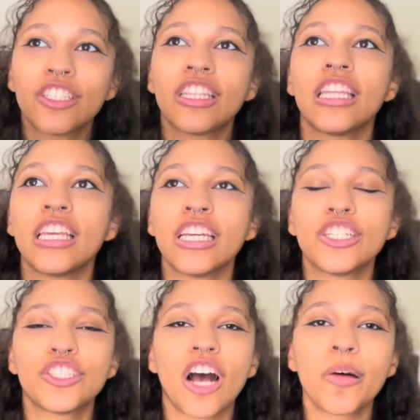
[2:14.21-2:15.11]
The
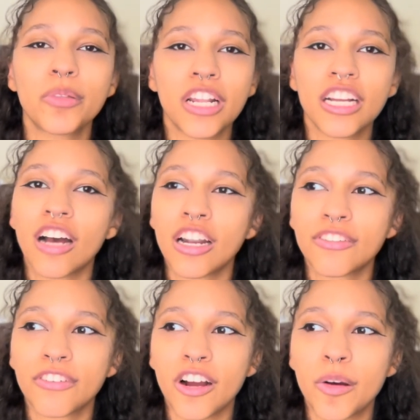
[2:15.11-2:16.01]
shop that I got it
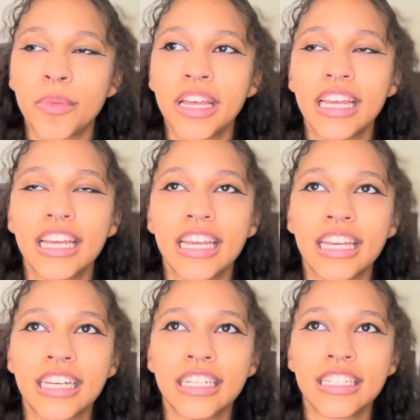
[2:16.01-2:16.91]
from
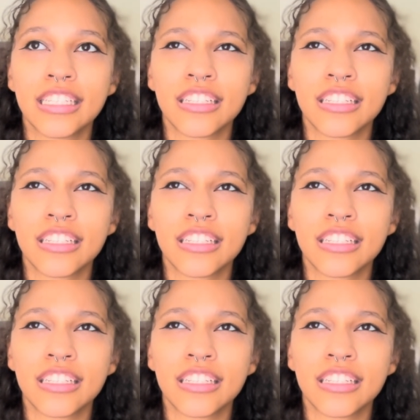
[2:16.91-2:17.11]
is,